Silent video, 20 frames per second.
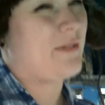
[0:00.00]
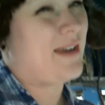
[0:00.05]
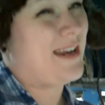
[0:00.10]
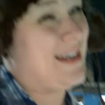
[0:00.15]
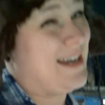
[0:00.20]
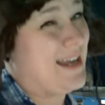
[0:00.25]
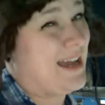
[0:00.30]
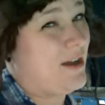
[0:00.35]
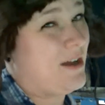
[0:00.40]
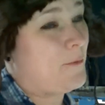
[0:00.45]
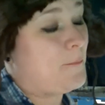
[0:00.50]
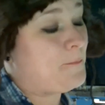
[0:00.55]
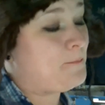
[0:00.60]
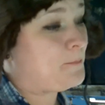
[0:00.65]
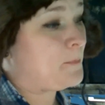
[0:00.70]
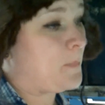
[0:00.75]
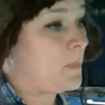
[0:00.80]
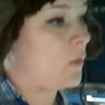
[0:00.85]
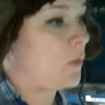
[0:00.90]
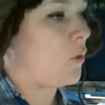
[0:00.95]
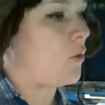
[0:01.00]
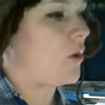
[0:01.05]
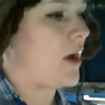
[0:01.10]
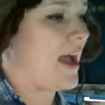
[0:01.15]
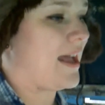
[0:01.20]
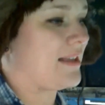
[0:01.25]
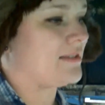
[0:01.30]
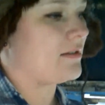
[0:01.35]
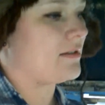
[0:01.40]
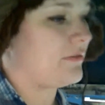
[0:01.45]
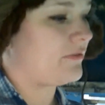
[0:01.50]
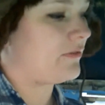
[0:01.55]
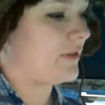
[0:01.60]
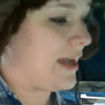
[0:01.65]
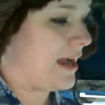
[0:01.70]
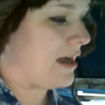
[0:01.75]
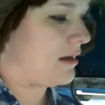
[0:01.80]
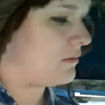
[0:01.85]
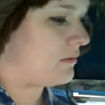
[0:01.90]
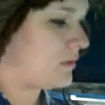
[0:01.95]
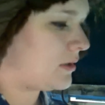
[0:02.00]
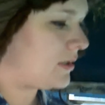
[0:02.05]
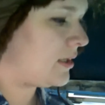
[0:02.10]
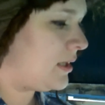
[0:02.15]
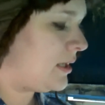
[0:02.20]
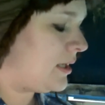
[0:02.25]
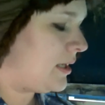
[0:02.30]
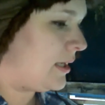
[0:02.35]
for right now, or as of now,